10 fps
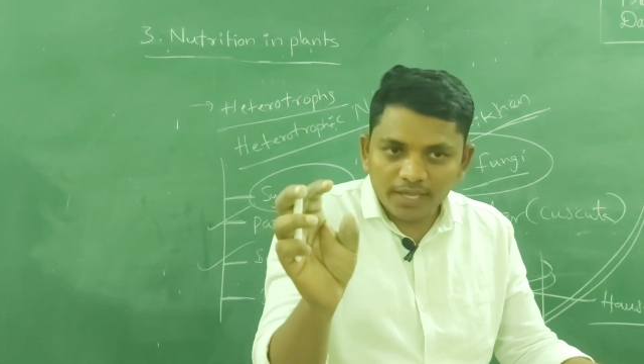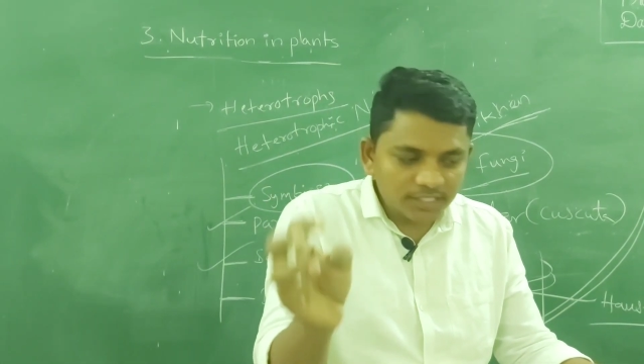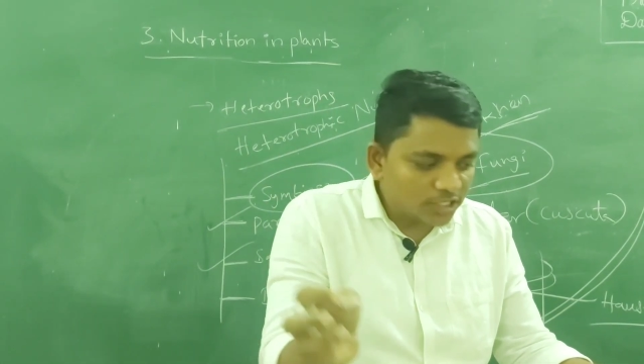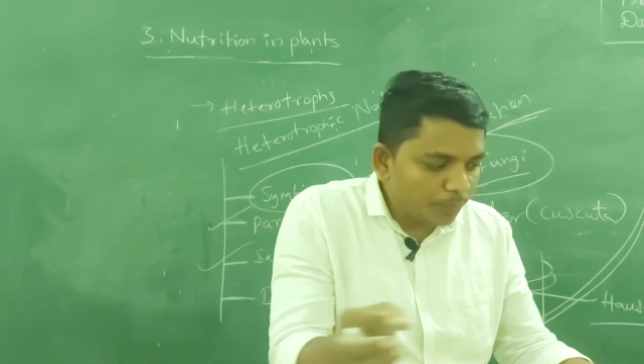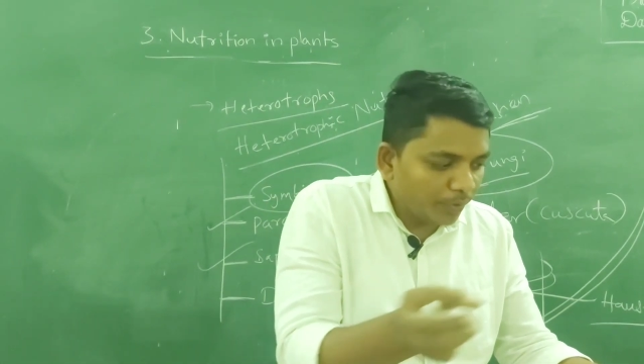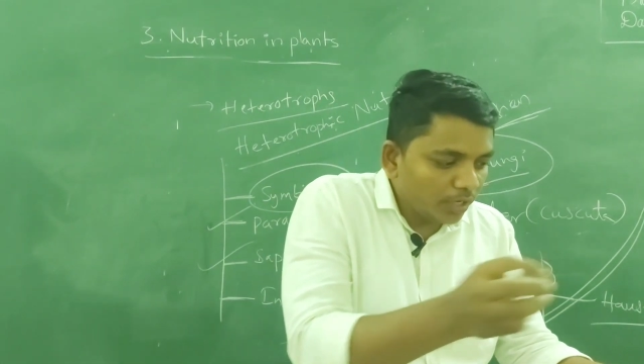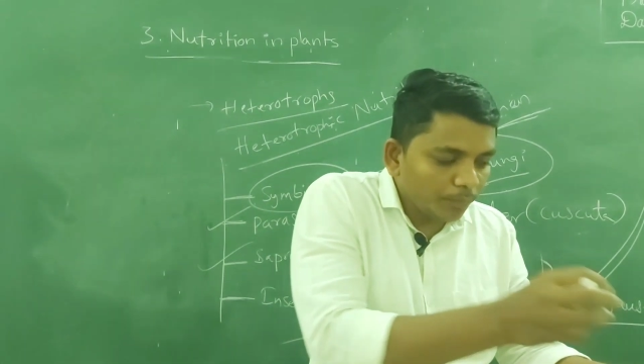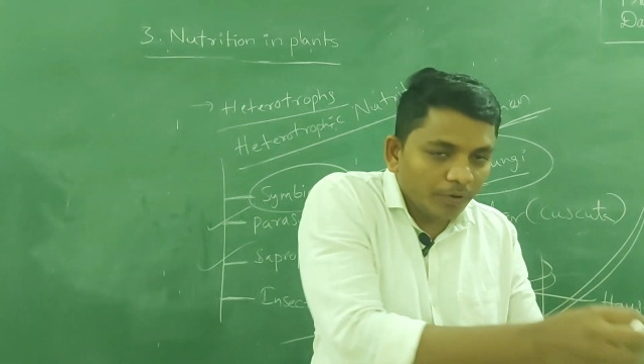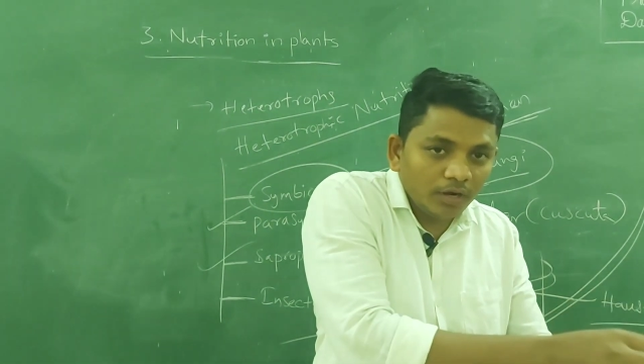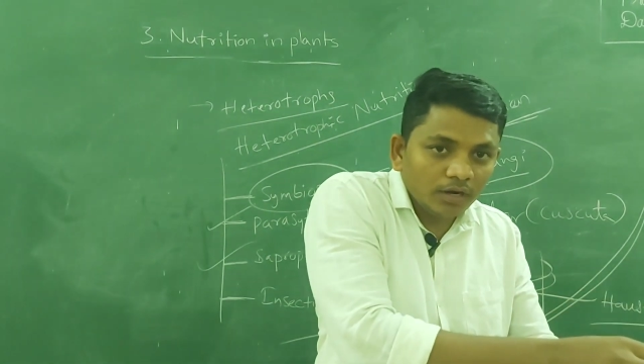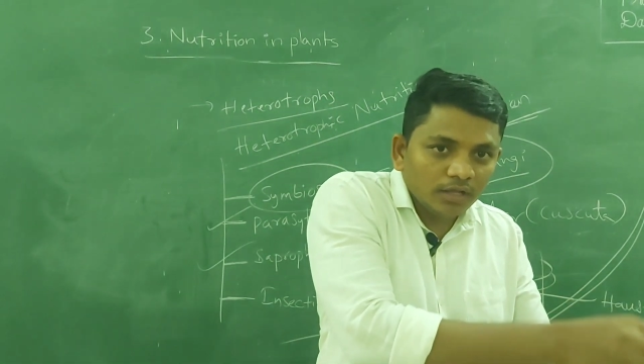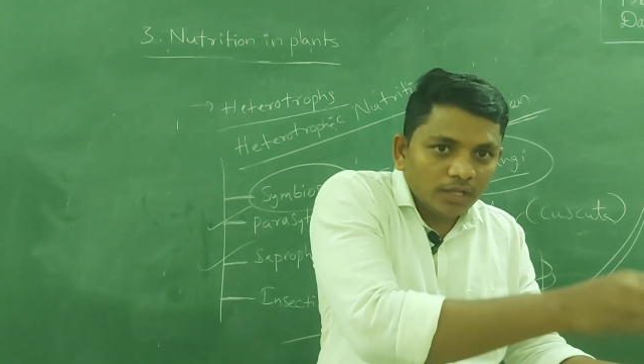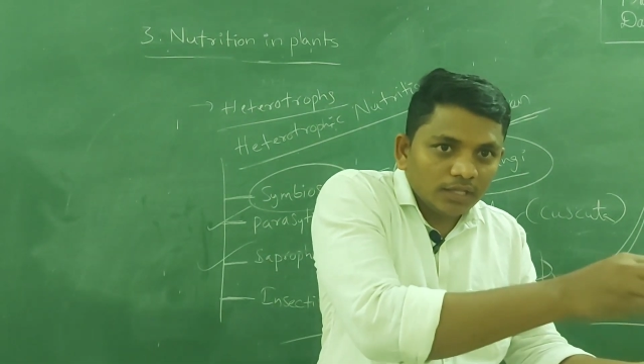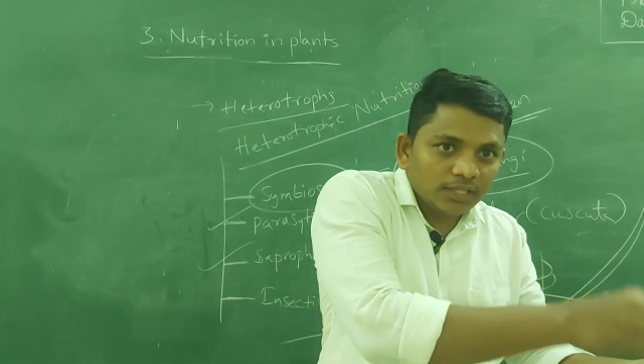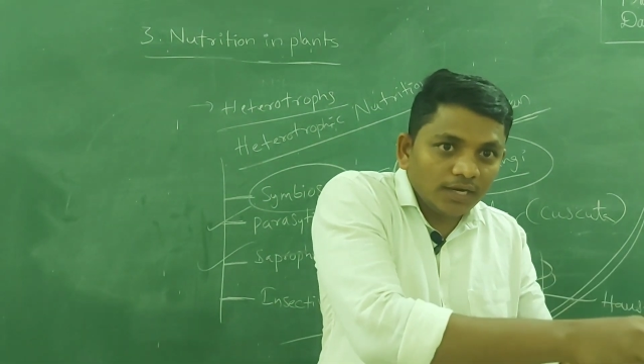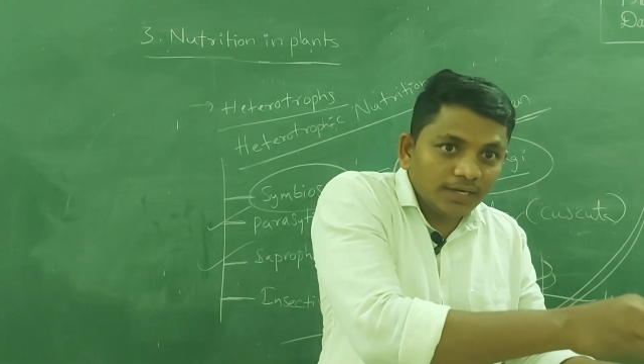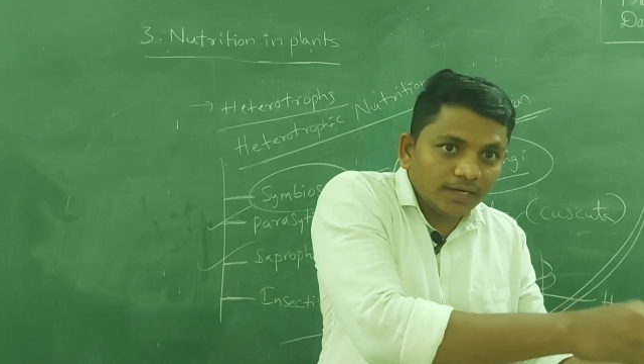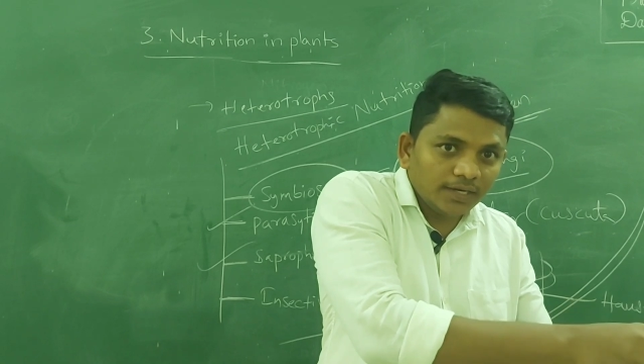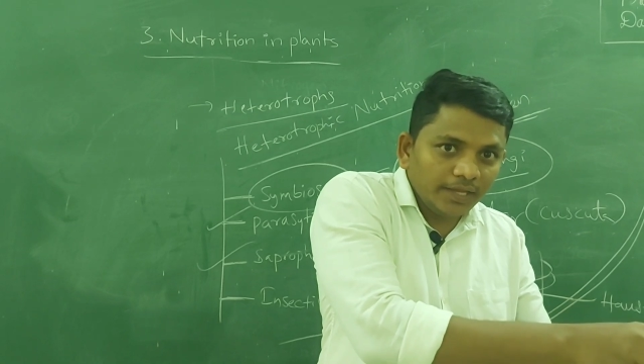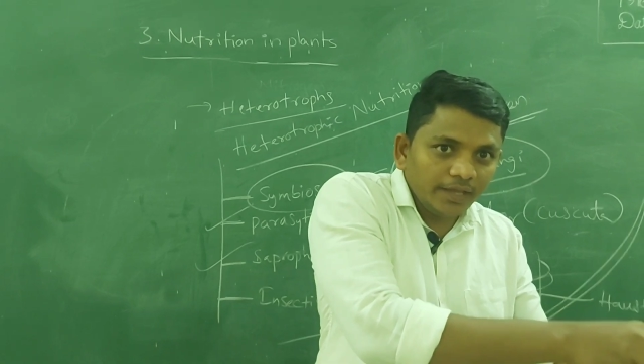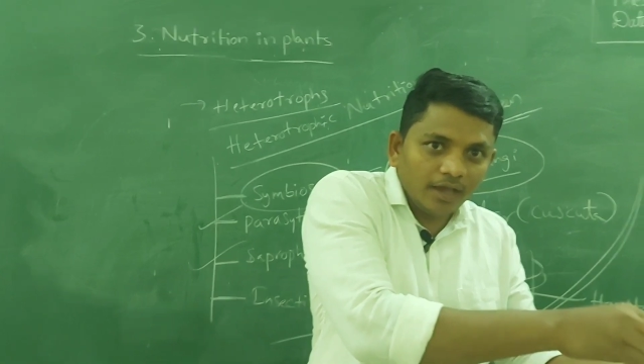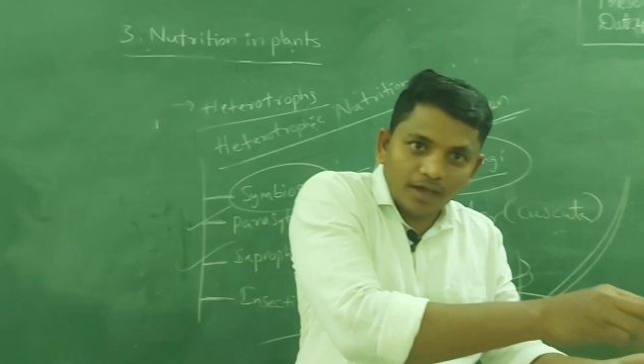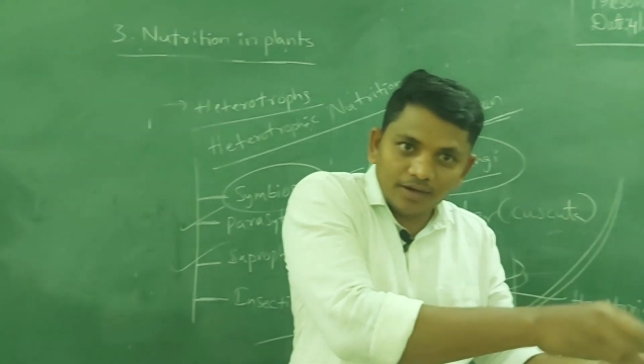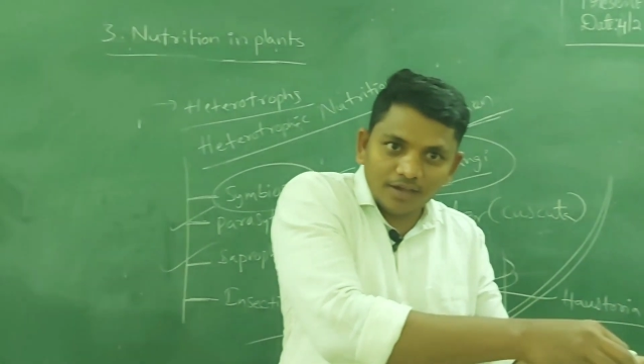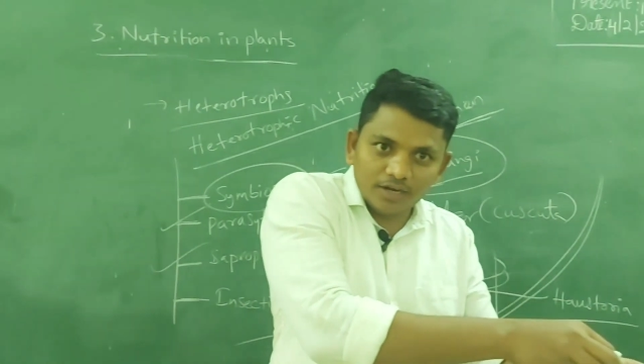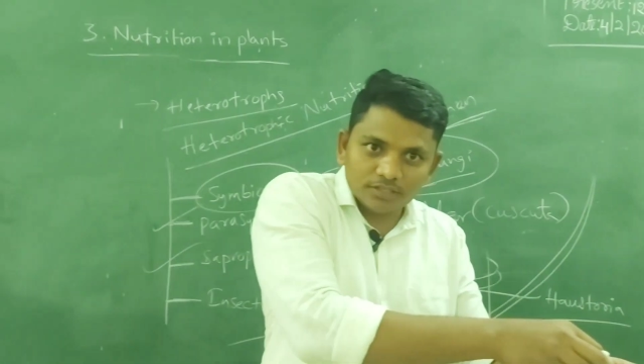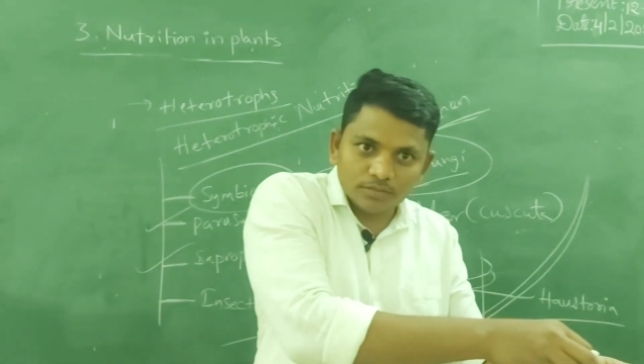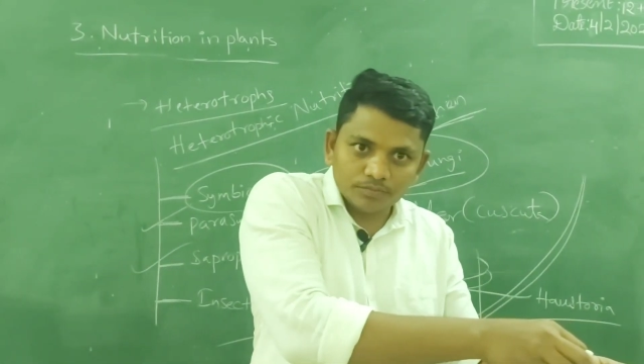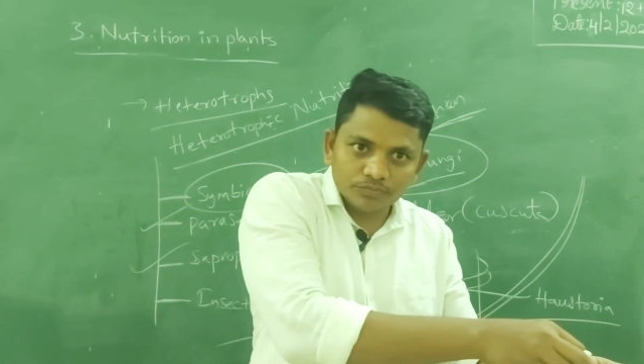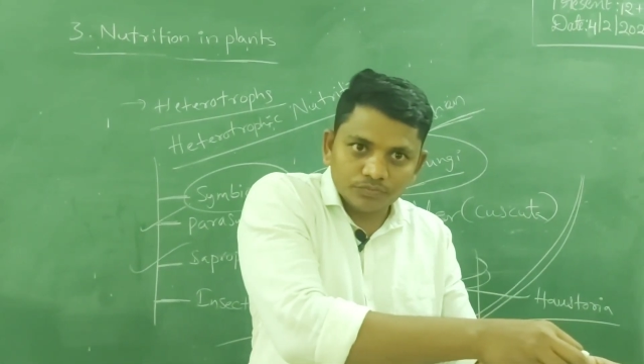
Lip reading: is depend upon the deadly organism.